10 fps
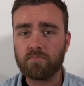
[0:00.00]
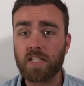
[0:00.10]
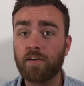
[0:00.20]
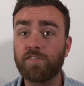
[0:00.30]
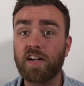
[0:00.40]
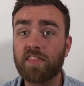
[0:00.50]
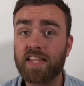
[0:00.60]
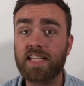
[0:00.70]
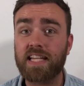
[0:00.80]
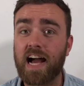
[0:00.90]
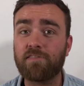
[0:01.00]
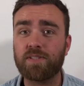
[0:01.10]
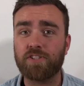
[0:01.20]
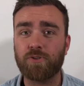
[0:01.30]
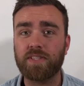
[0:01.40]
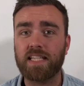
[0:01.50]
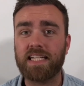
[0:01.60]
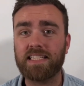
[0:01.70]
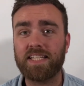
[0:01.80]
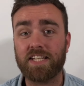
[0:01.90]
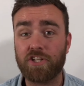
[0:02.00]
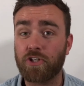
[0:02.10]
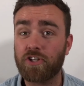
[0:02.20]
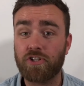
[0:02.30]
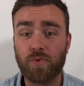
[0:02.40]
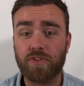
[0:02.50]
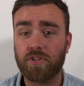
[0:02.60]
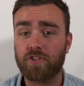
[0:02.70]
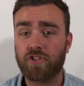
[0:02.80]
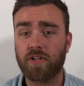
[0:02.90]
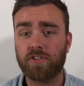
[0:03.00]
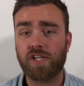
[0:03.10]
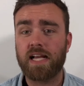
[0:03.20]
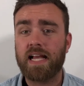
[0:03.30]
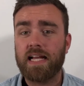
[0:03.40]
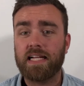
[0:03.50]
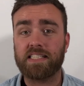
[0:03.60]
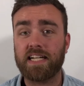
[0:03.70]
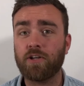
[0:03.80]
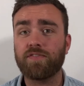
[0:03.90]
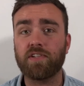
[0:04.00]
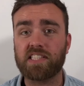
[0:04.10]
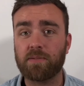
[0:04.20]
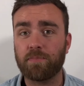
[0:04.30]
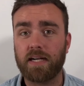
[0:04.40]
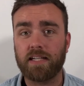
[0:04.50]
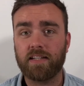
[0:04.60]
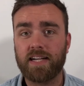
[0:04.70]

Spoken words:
A fun thing that I've been doing lately that you can do with your church is interview somebody.